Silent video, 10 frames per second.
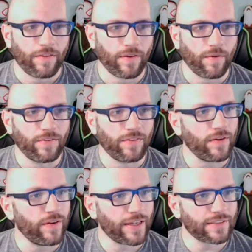So
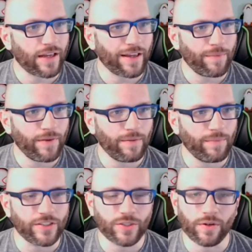see you next time,
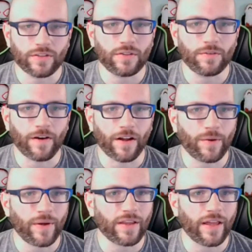and be sure to
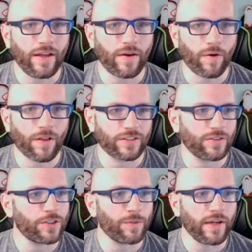follow and like all our
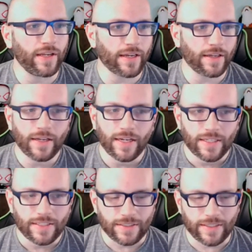social media
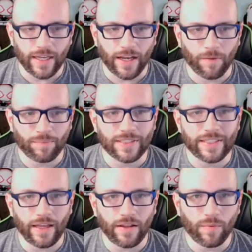to stay up to
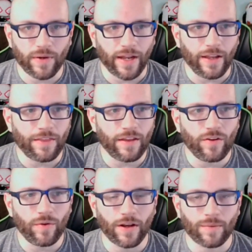date when
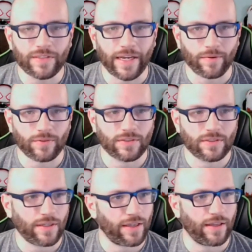anything new comes out.
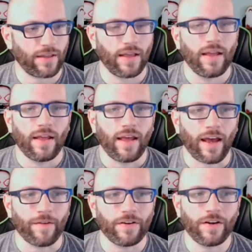
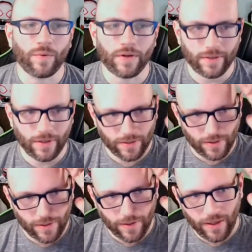Have a good one.
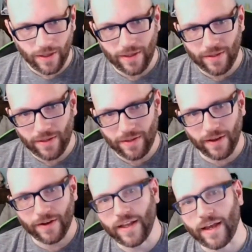
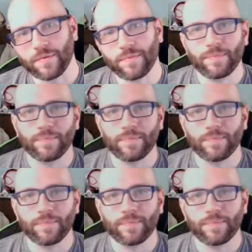Gary out.